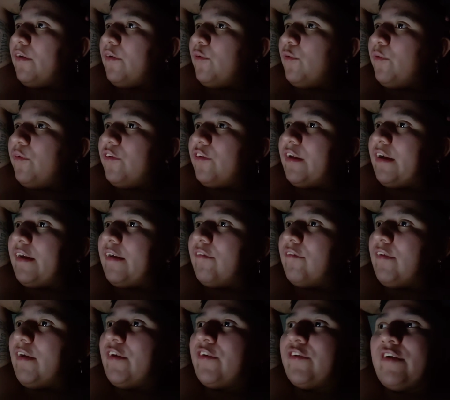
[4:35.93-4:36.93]
you know, it's like,
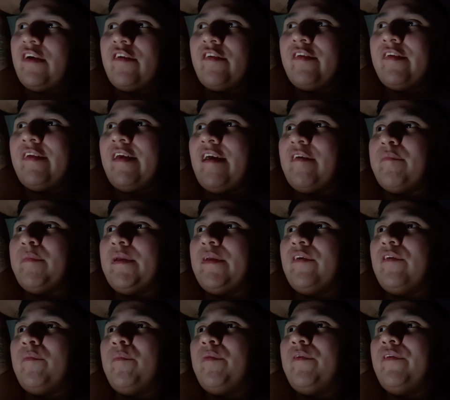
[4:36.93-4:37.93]
if not, she has to have my
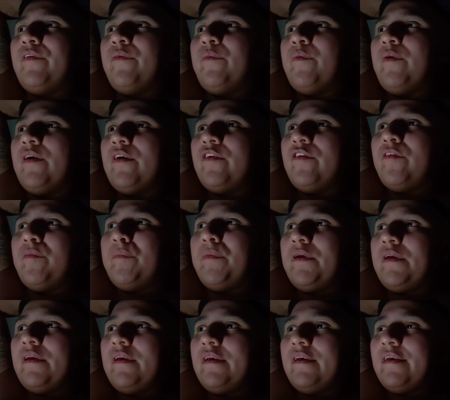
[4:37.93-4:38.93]
little brother watching
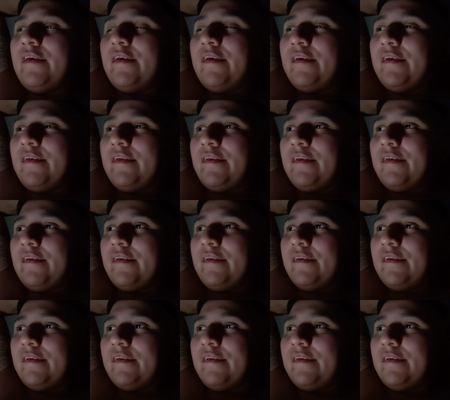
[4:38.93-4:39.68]
me, and